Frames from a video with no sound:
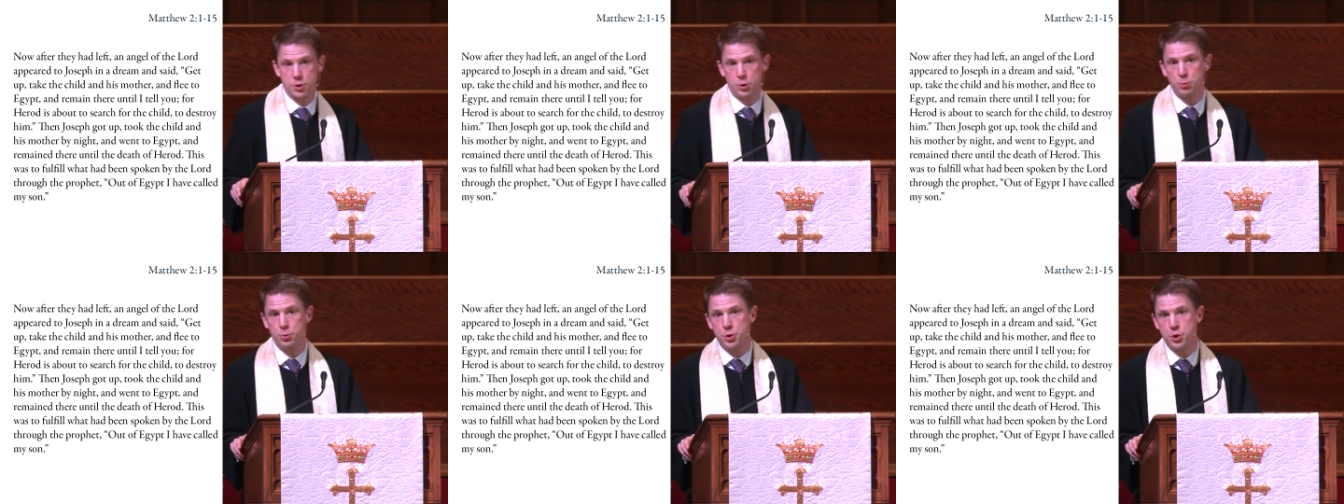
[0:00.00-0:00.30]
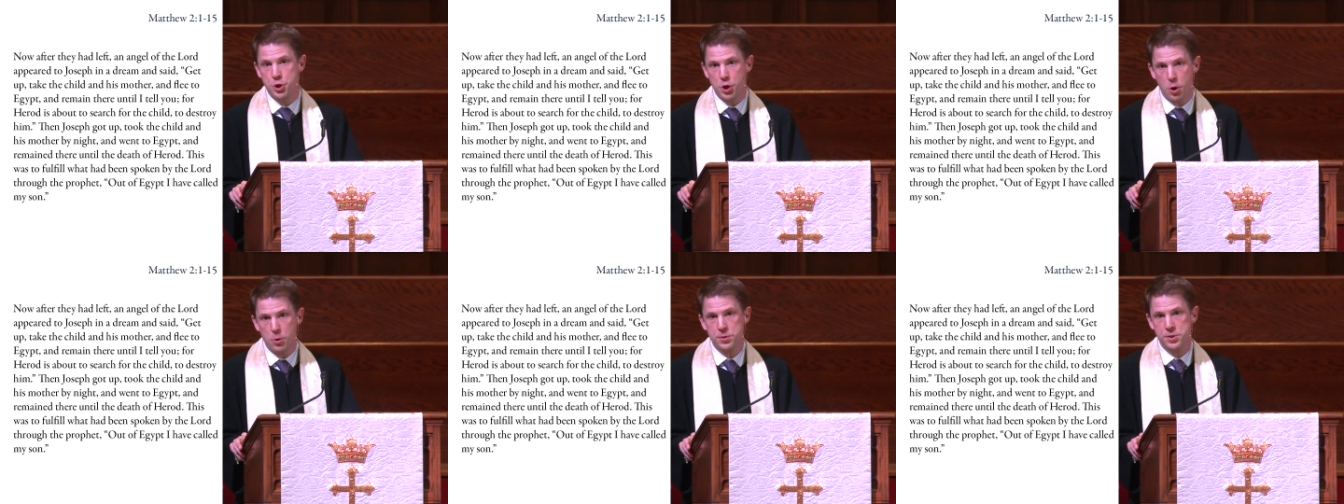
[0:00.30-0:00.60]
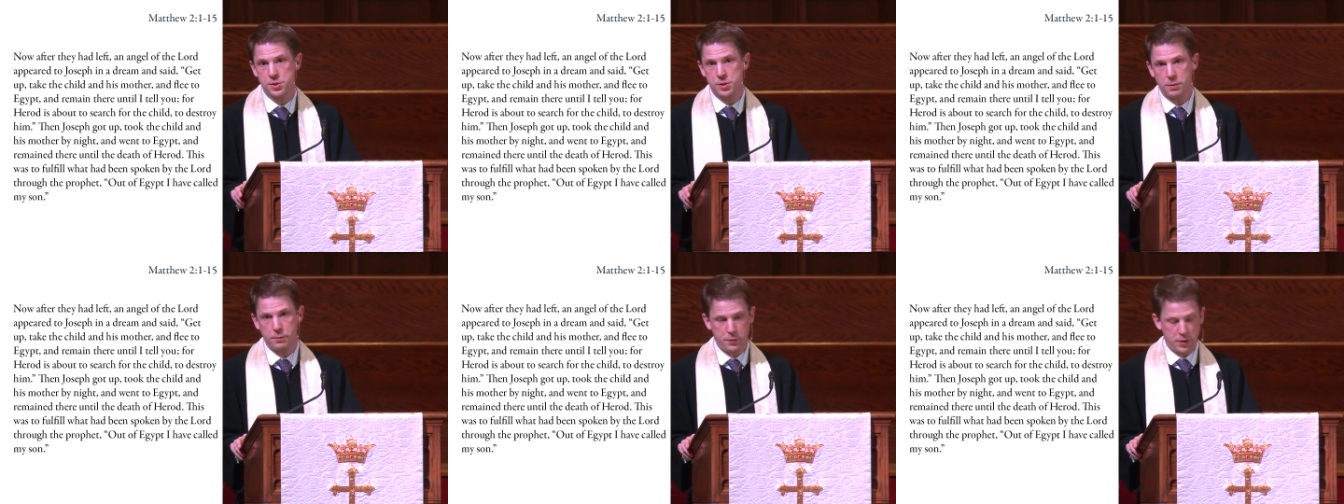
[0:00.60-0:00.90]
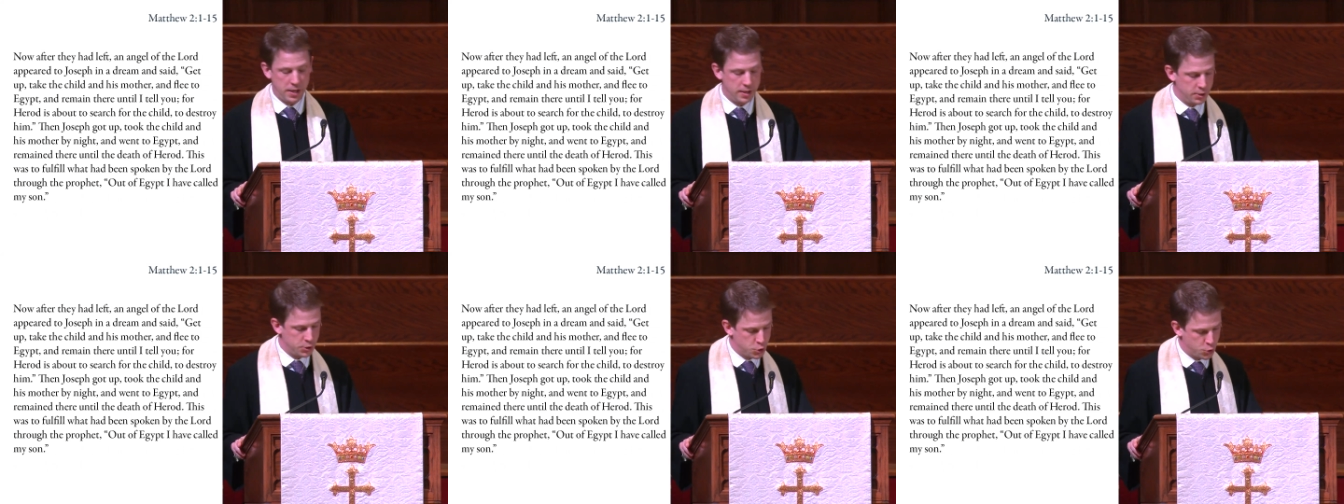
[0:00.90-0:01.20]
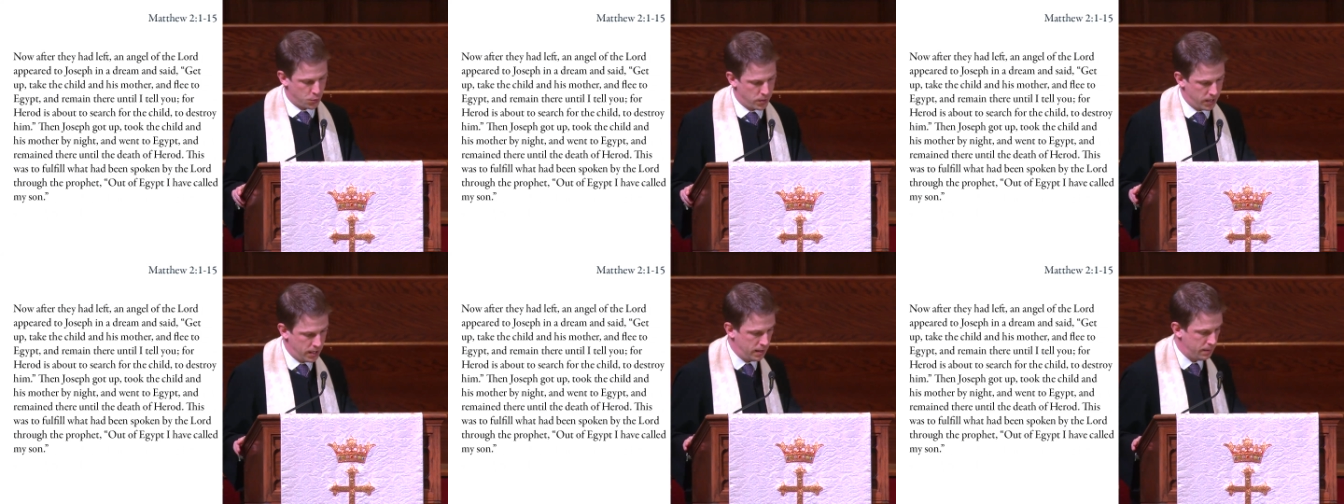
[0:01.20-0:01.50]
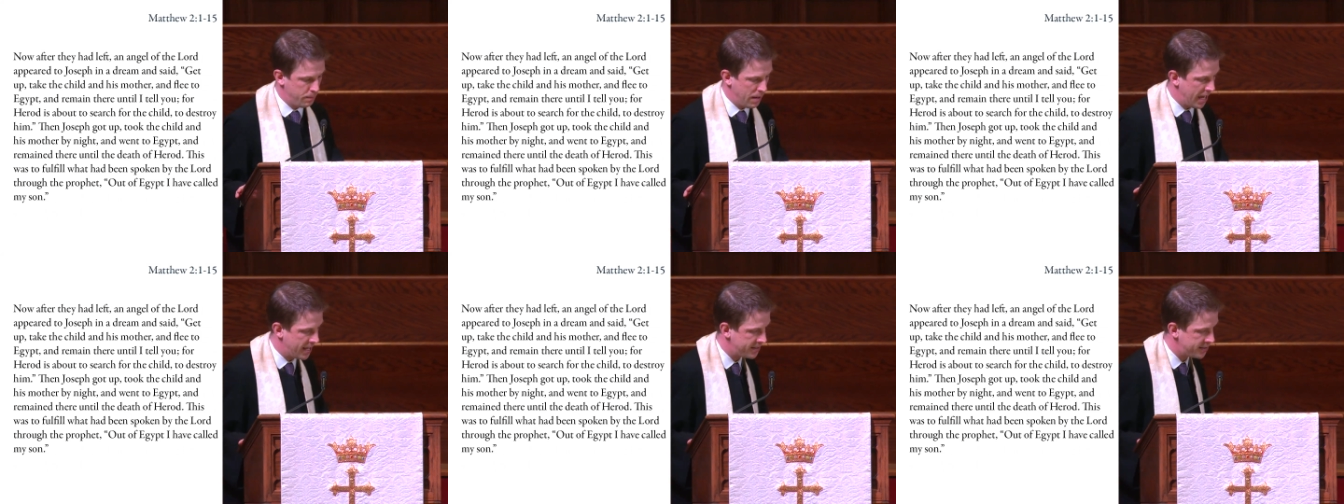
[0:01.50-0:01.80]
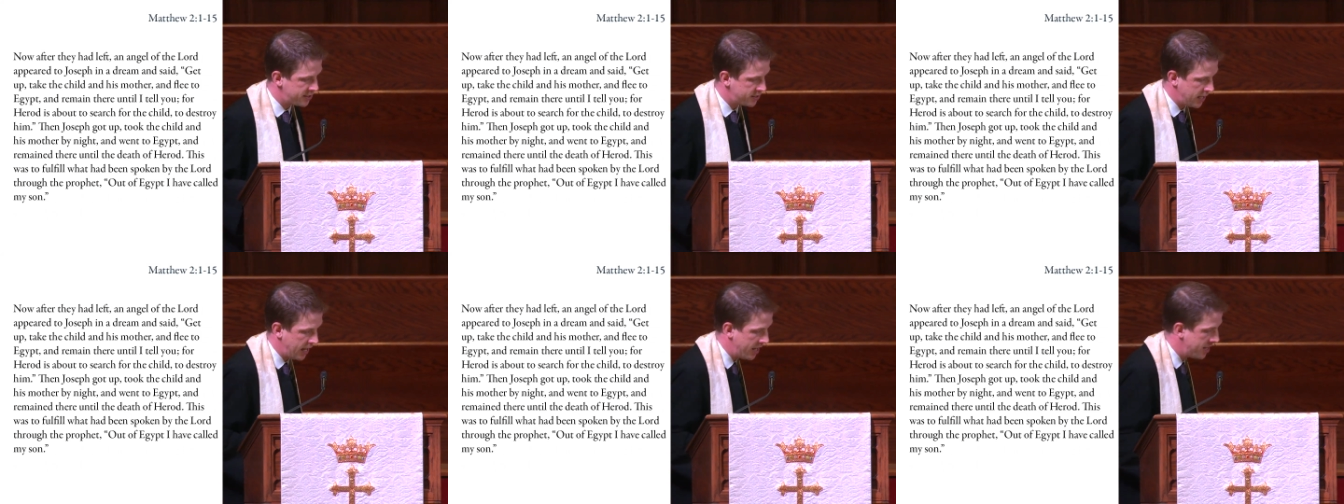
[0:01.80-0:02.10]
to Joseph in a dream and
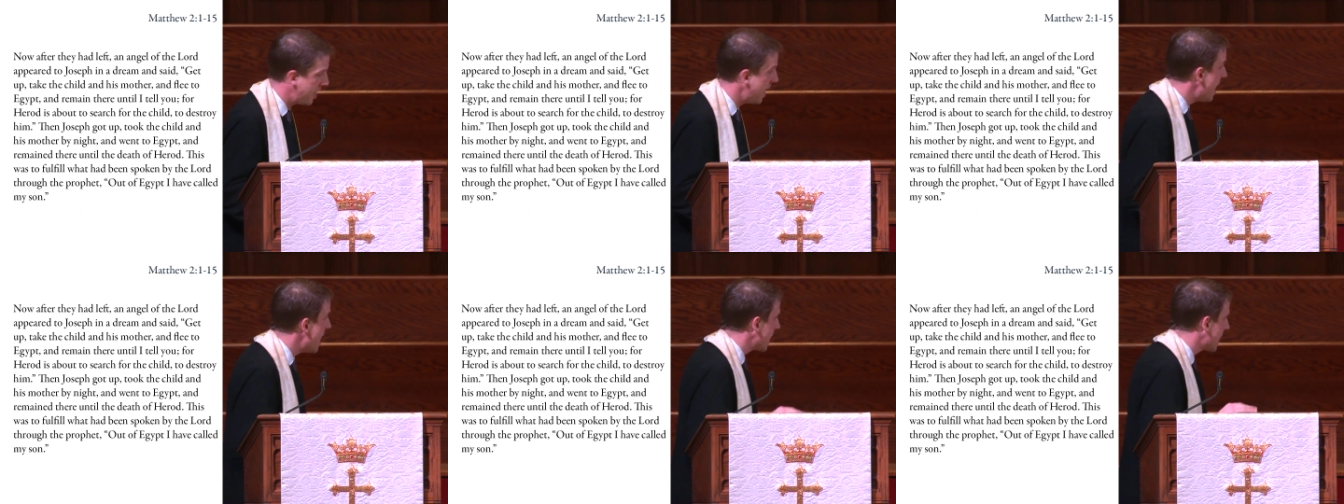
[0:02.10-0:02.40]
said,